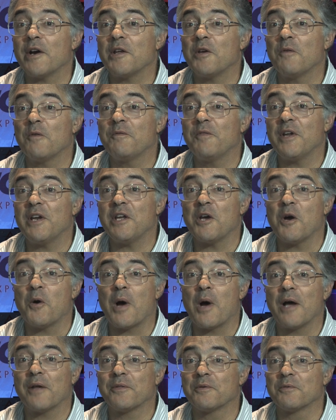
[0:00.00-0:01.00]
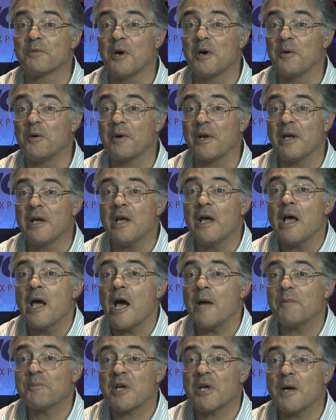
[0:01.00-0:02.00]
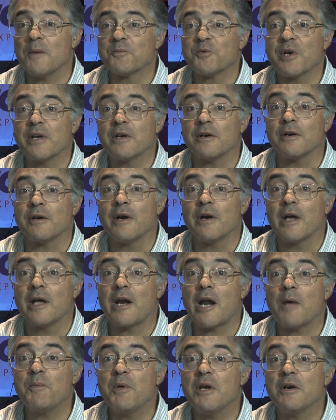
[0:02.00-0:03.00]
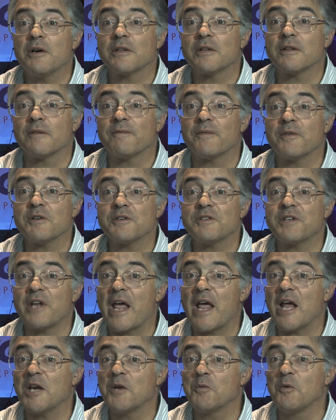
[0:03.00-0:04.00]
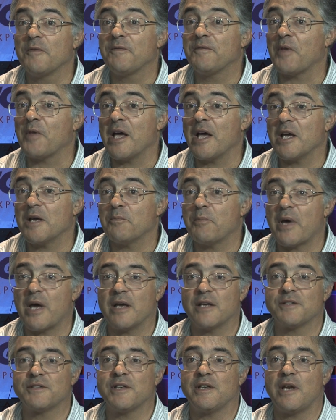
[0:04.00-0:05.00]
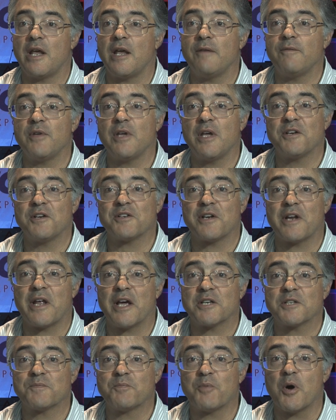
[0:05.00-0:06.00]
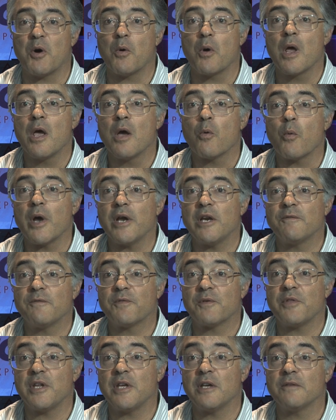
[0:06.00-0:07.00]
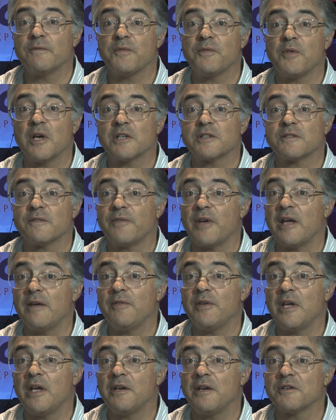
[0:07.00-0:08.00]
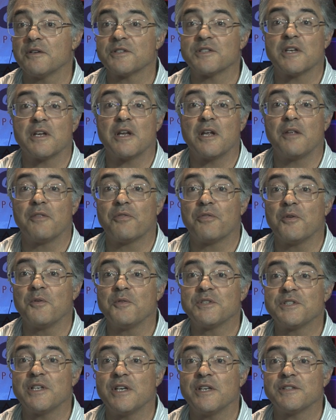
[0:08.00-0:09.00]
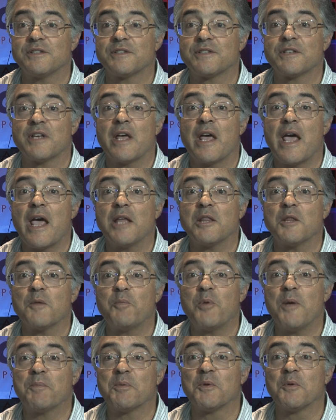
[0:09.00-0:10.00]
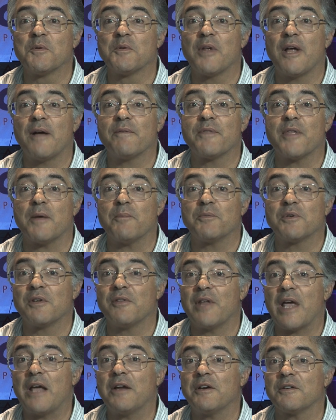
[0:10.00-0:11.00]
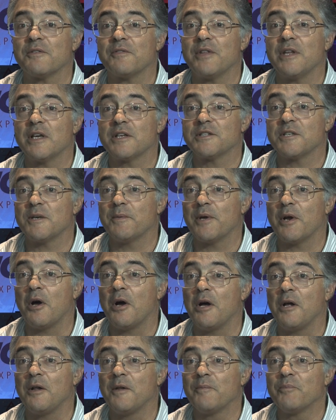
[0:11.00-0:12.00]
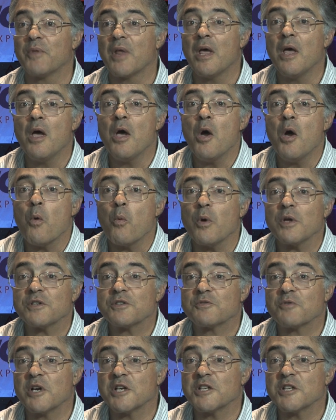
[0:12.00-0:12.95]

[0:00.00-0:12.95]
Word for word: Audio Video on the Road. I'm Tom Rinker and I'm here at the first annual Flying Magazine Aviation Expo waiting for the influx of aviators, enthusiasts, and the people who love them to enter the exhibit hall. What